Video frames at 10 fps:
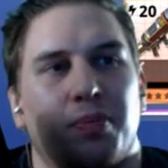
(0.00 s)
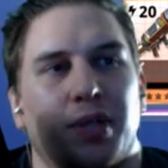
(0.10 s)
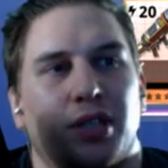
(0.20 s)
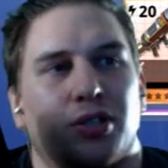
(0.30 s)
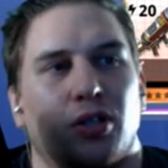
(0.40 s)

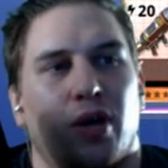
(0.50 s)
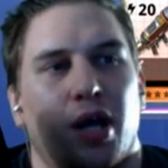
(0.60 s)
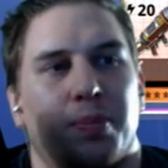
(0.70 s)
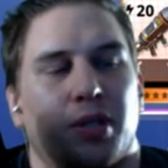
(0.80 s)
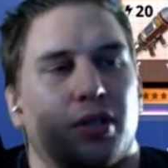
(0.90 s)
so
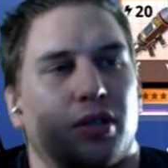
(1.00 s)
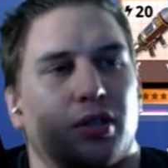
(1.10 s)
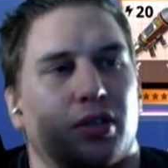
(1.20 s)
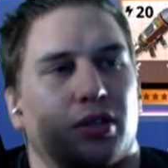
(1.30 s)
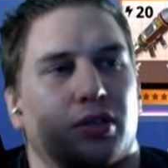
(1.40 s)
happy.
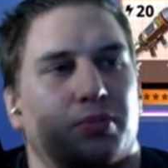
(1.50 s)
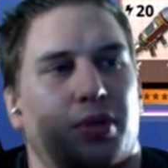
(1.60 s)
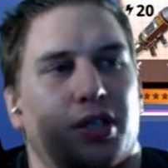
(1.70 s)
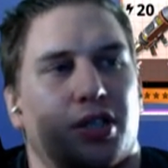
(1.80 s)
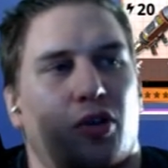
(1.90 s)

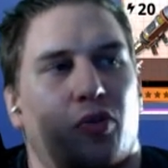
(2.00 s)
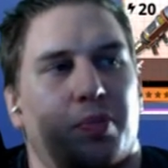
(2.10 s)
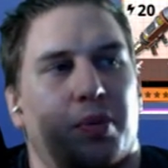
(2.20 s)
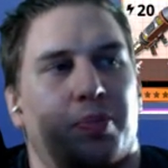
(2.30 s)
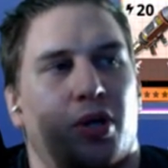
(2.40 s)
Because I
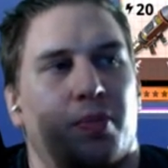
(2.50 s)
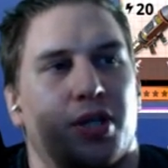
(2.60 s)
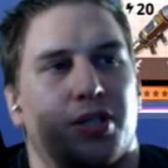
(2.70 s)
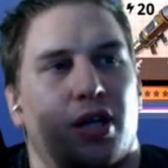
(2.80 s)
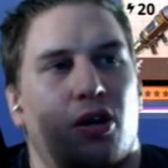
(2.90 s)
would be pretty
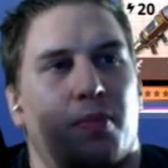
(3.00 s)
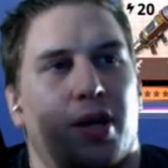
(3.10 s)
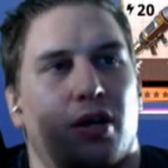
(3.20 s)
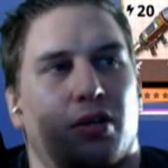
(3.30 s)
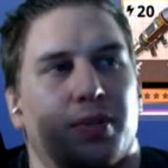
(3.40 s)
much there on
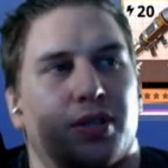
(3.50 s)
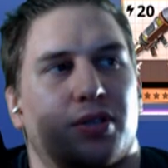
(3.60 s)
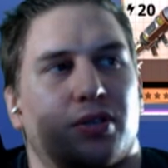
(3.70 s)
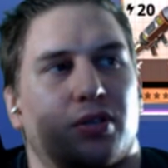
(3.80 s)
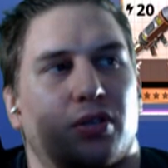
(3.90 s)
my
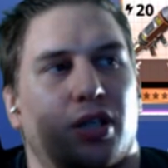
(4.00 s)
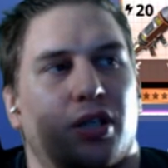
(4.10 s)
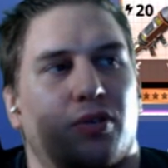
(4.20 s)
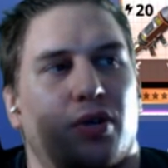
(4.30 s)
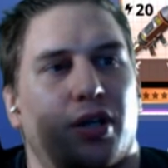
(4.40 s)
elements. I
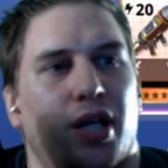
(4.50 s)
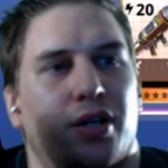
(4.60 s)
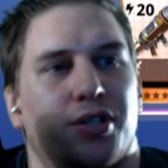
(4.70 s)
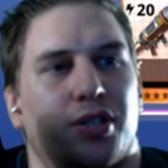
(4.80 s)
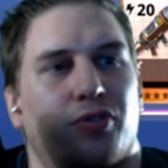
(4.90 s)
could run
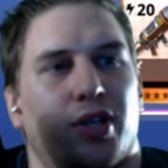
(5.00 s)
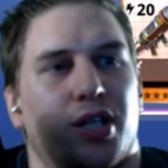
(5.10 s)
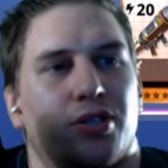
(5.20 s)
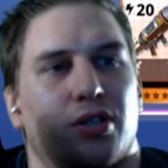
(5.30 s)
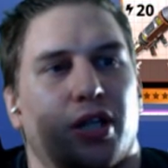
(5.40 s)
energy for
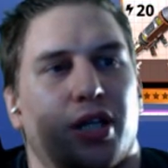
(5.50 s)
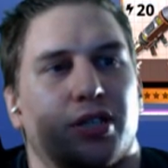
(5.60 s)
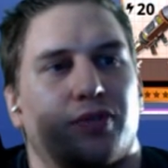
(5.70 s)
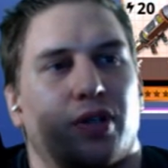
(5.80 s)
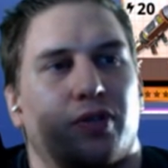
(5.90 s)
nature, I
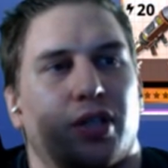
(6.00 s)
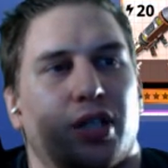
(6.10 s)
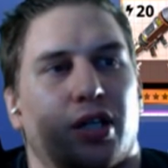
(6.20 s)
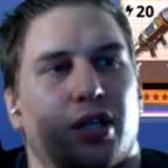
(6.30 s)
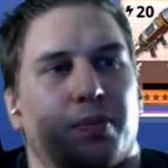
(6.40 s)
guess, if I really
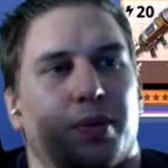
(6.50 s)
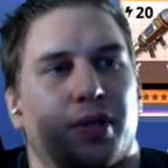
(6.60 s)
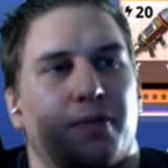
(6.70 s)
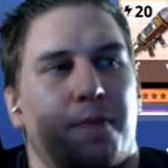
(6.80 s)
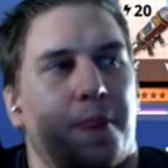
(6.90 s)
needed it,
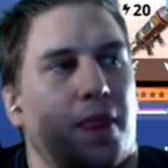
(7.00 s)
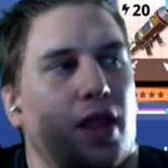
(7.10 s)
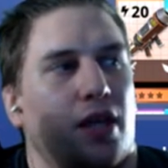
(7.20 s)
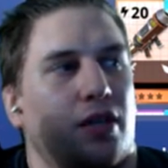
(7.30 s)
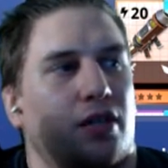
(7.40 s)
but
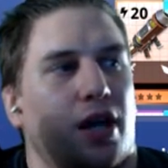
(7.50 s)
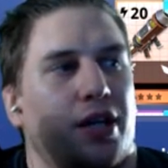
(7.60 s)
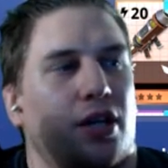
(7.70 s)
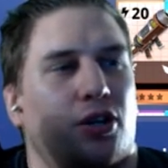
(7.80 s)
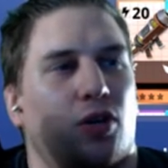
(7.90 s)
I
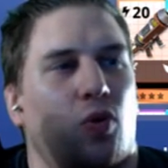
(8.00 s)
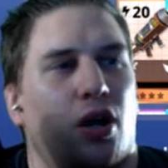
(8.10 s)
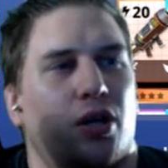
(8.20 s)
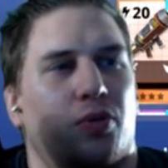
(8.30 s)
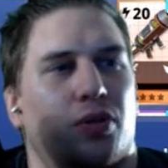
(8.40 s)
need a good
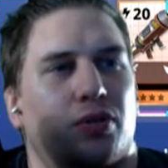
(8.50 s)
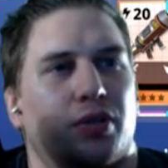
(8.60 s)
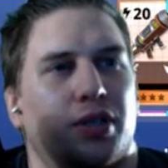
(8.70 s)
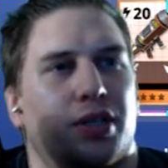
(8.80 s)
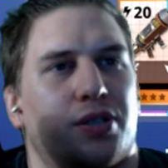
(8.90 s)
water roll,
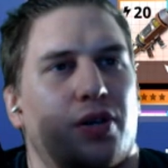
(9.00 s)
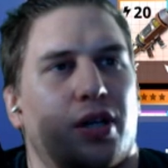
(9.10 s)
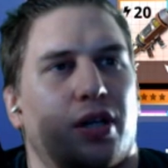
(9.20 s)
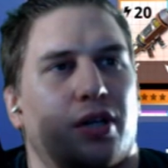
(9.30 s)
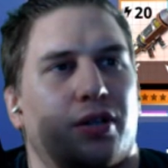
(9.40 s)
and this right
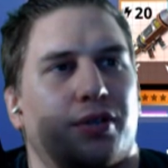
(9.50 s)
here